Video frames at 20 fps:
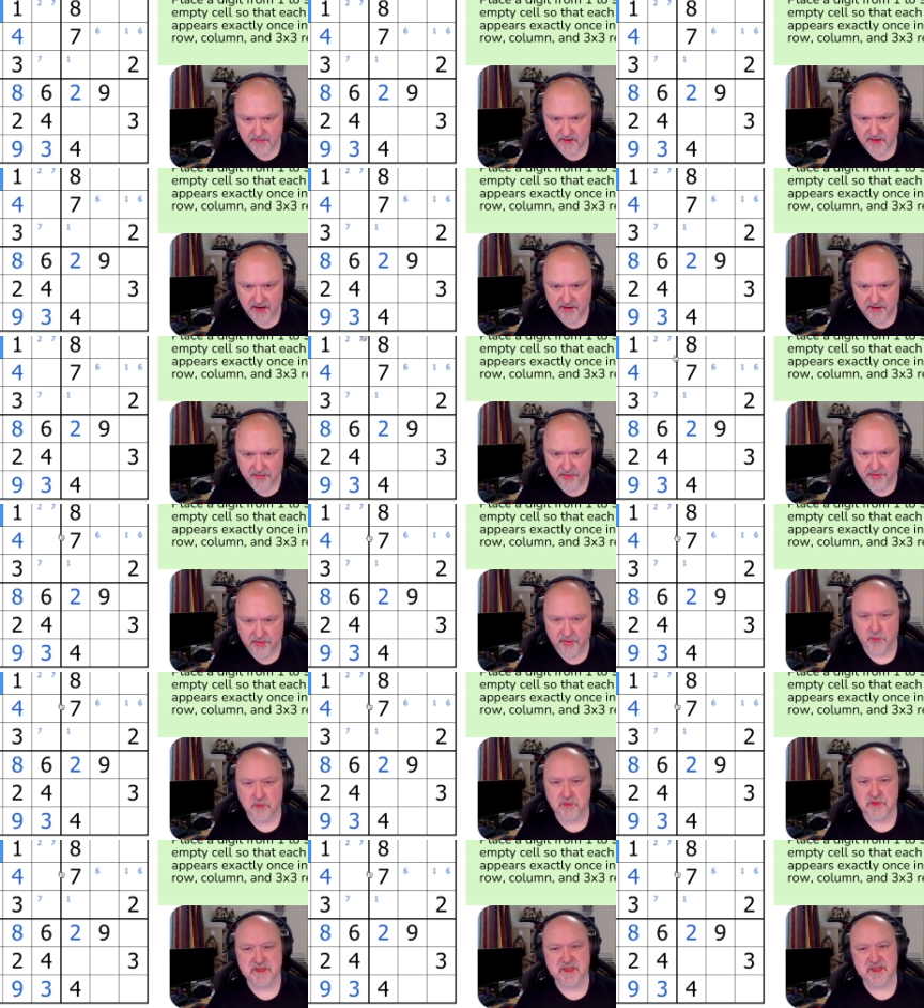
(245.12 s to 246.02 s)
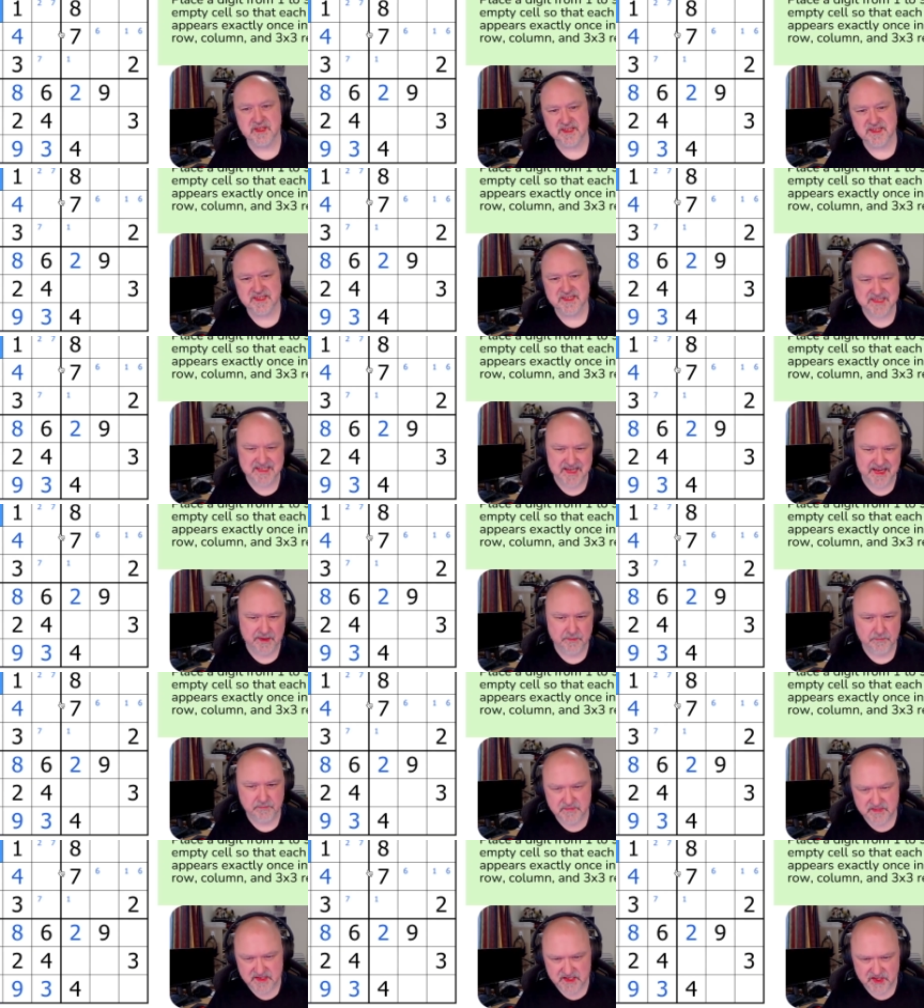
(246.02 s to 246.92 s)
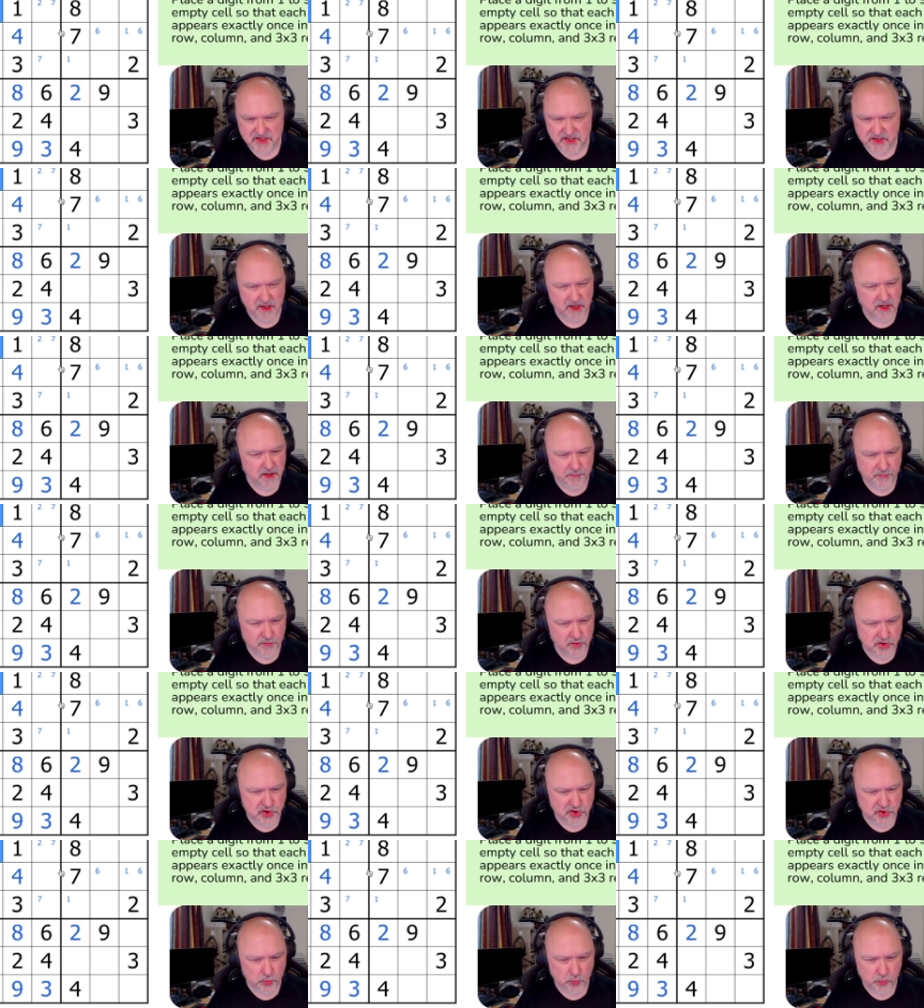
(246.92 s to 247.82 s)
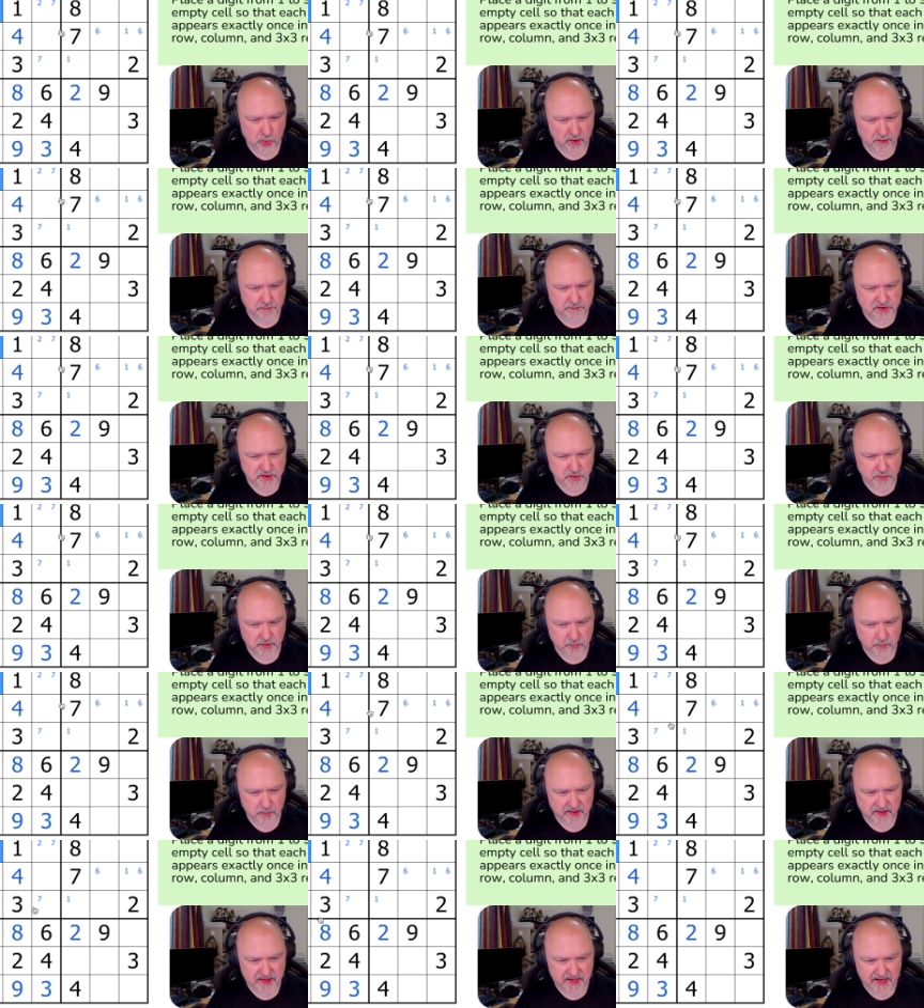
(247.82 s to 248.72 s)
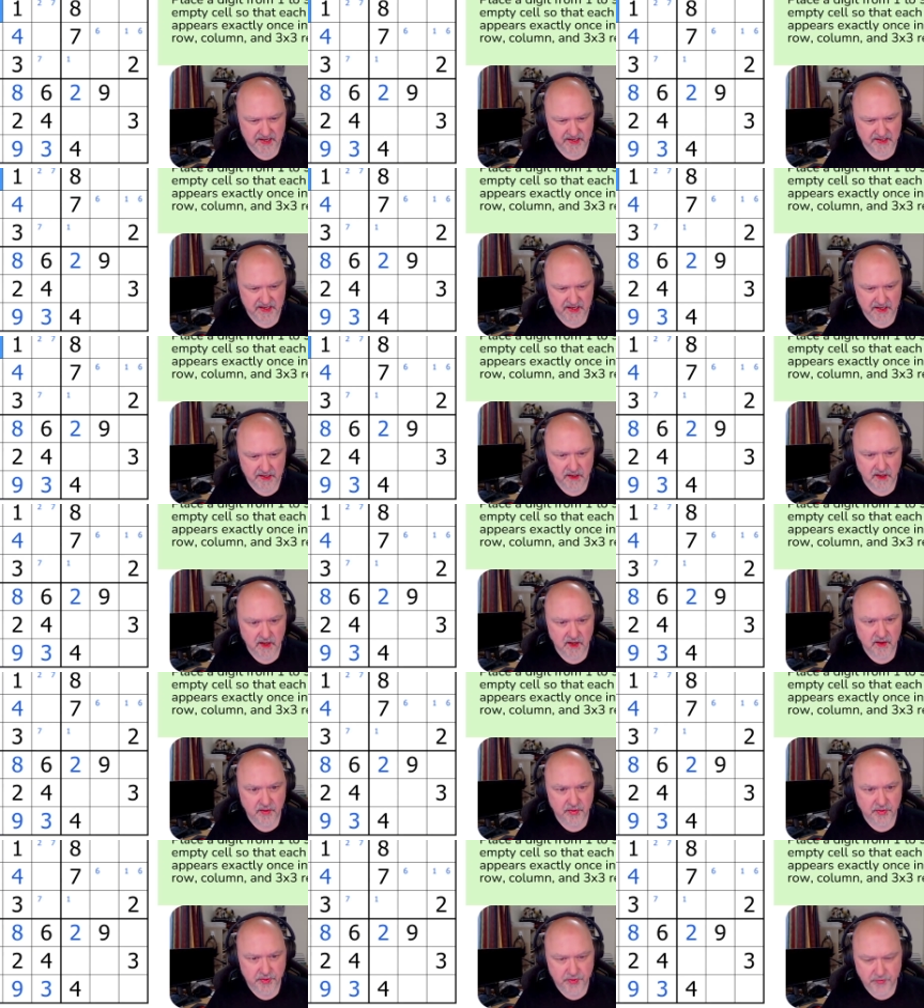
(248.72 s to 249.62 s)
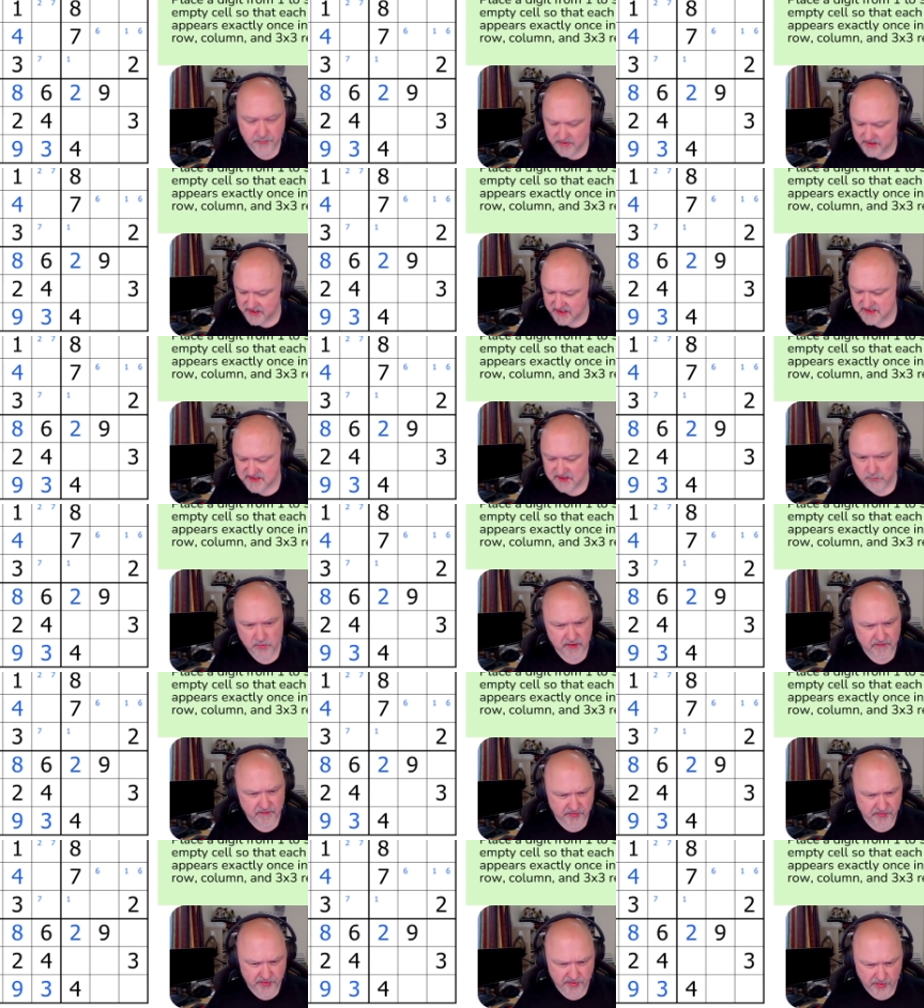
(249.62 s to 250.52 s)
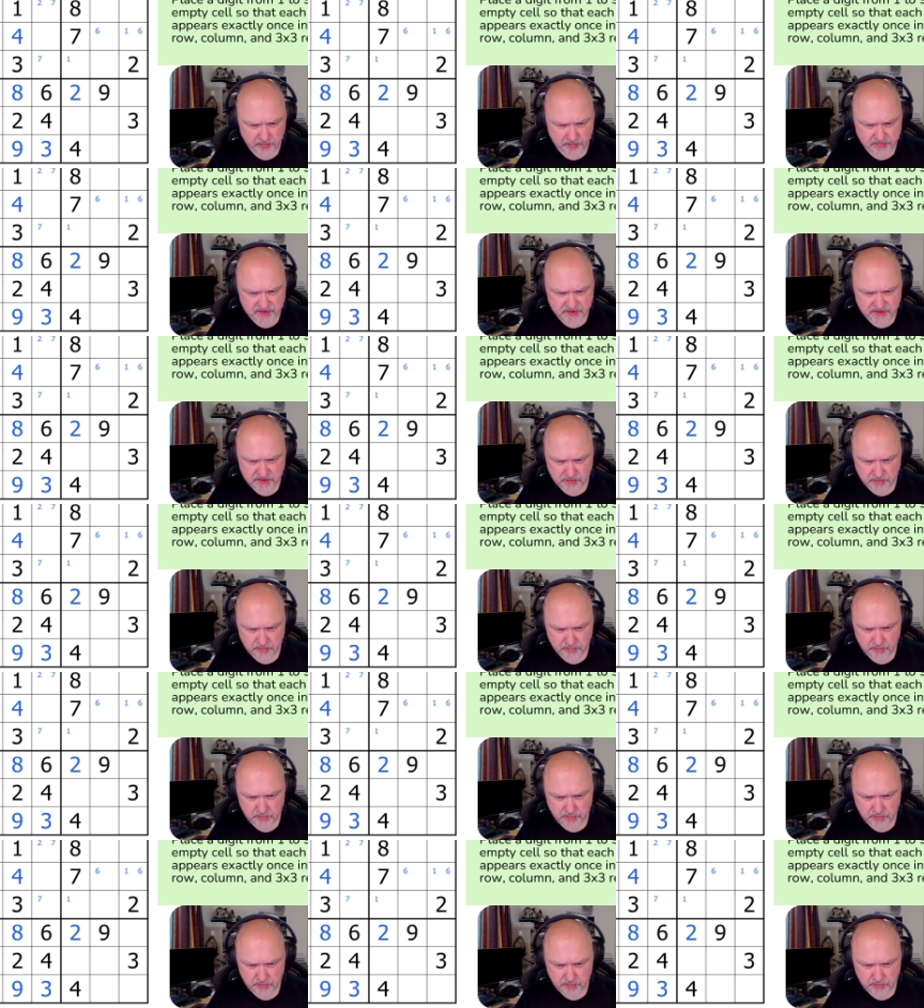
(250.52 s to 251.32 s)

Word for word: And those are the same digit, and I'm not sure what I'm doing with that yet. Three is in one of those two